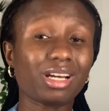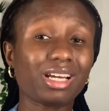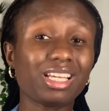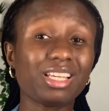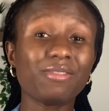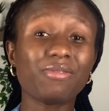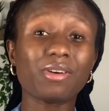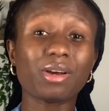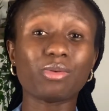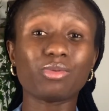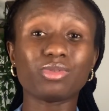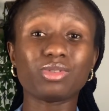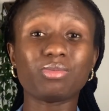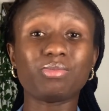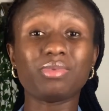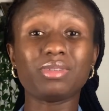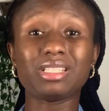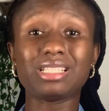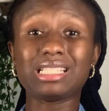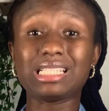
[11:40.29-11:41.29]
If I was
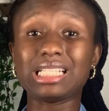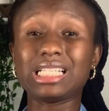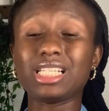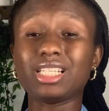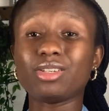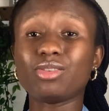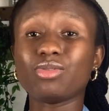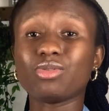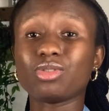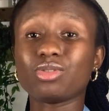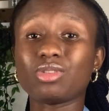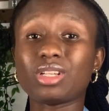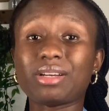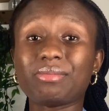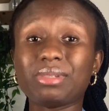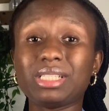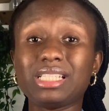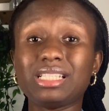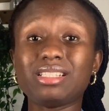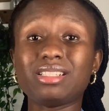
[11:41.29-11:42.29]
based in Lagos, that'd
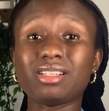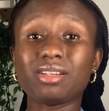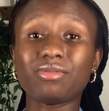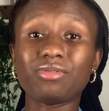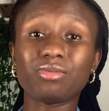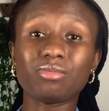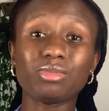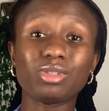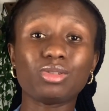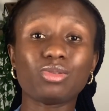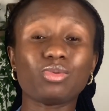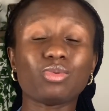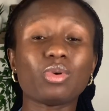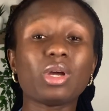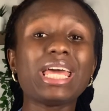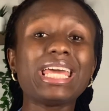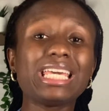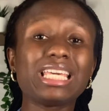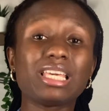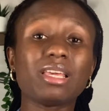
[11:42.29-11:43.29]
be easier for me to
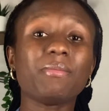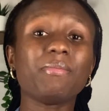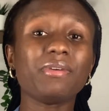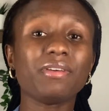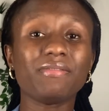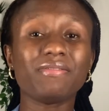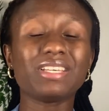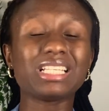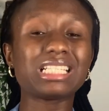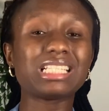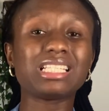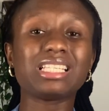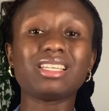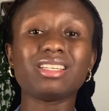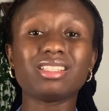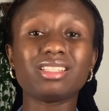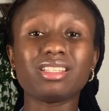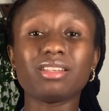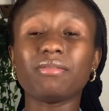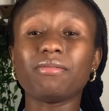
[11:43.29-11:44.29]
keep
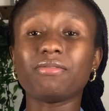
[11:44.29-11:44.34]
investigating,